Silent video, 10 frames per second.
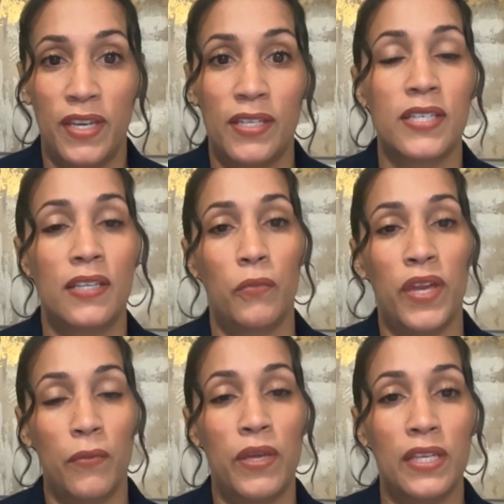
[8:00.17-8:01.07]
this, and
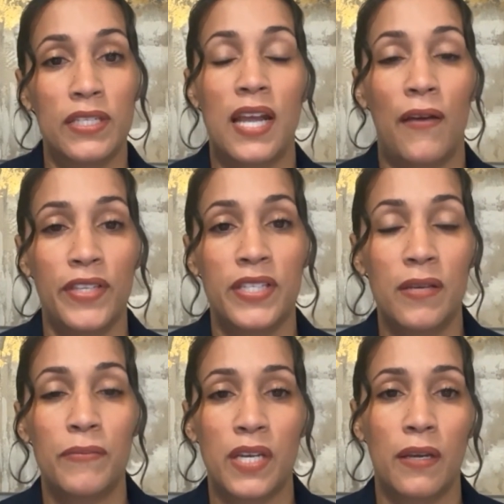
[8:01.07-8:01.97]
we list out the
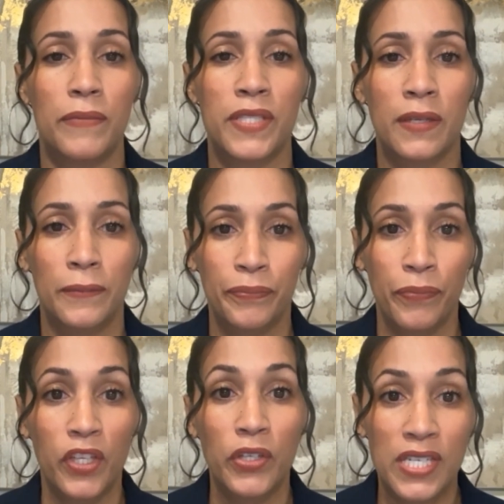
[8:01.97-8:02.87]
symptoms,
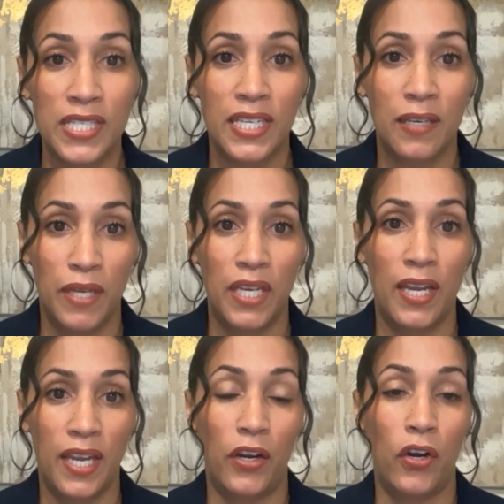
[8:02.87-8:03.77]
you need to seek
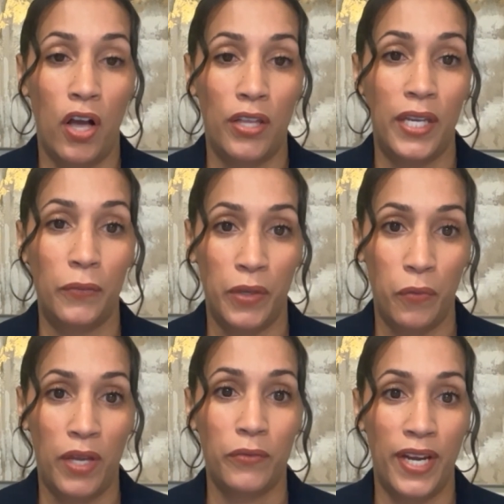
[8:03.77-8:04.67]
immediate care or call
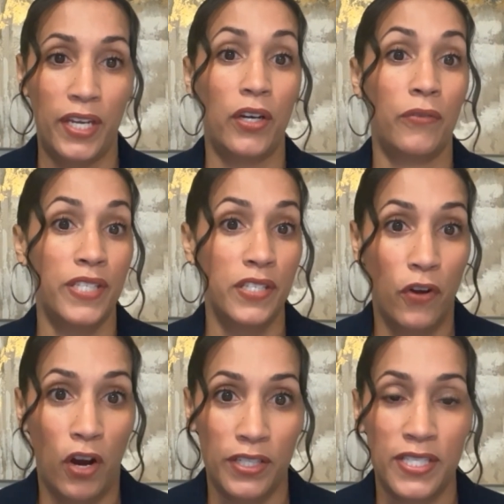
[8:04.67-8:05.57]
911, right? You're at risk
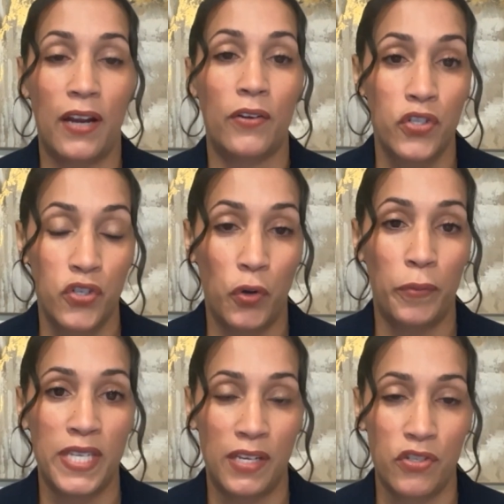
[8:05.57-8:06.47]
for heart attack or stroke
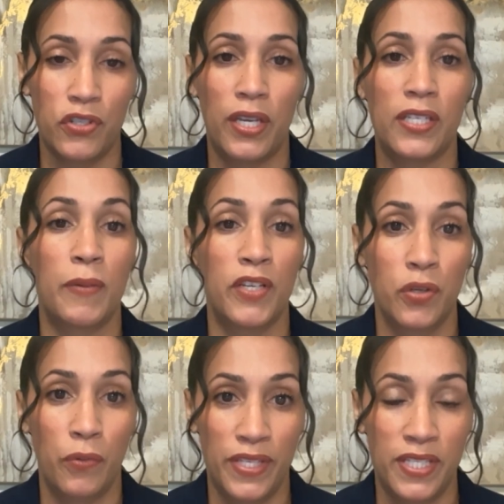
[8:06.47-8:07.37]
potentially,
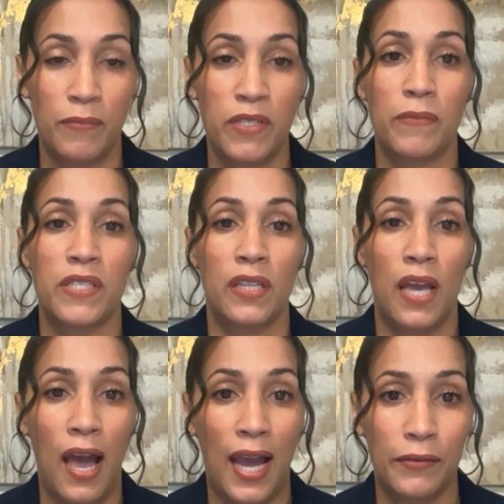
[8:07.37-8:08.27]
especially with symptoms in the
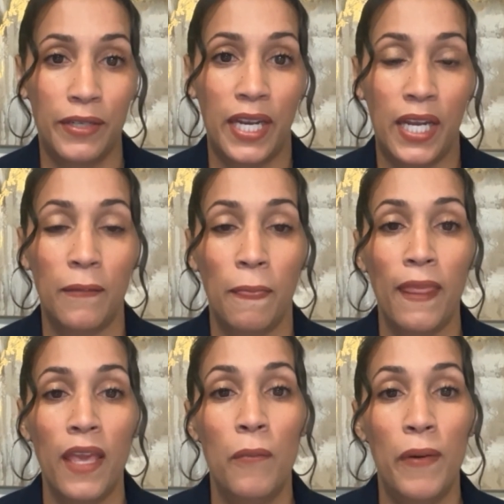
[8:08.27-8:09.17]
high reading.
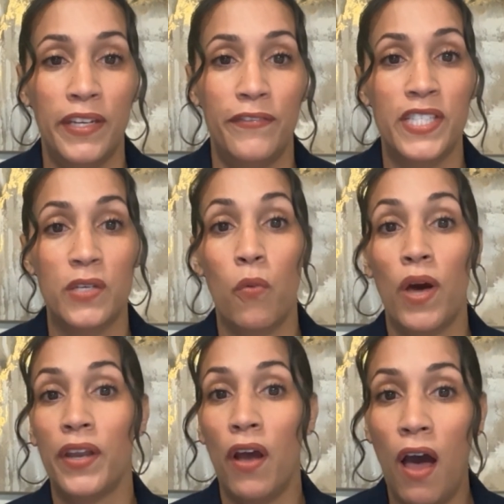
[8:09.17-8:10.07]
But if it's a
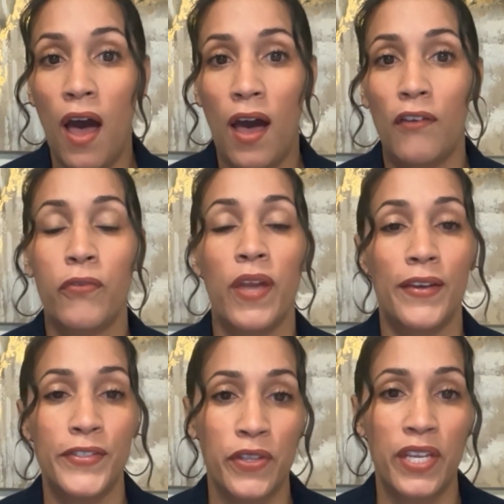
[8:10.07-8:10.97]
one-off, we
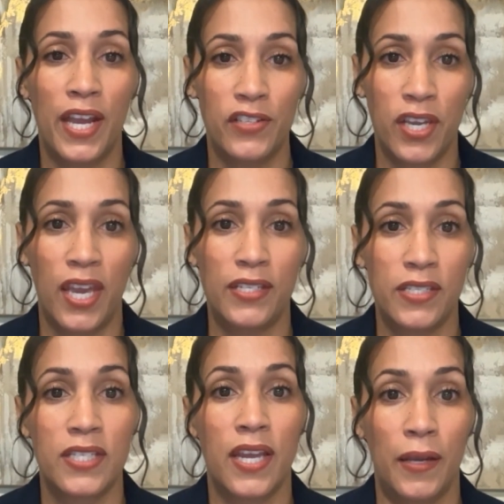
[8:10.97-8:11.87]
also then educate
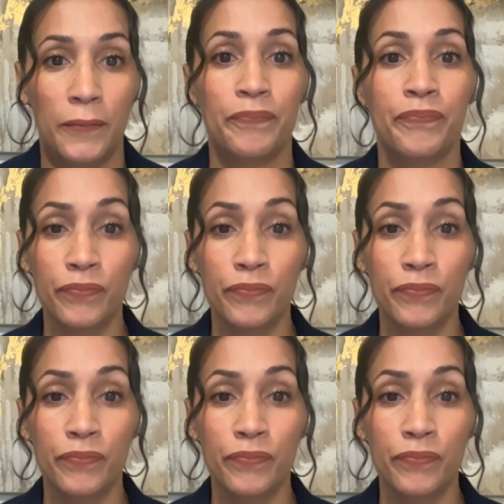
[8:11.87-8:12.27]
to say,